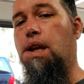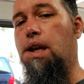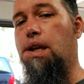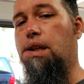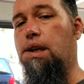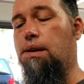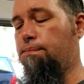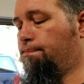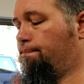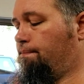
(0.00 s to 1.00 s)
And um,
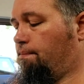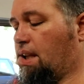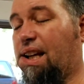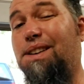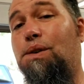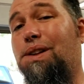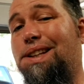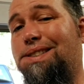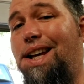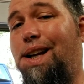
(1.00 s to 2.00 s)
I give her the
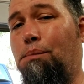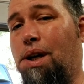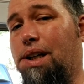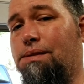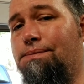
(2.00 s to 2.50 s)
Astatic mic.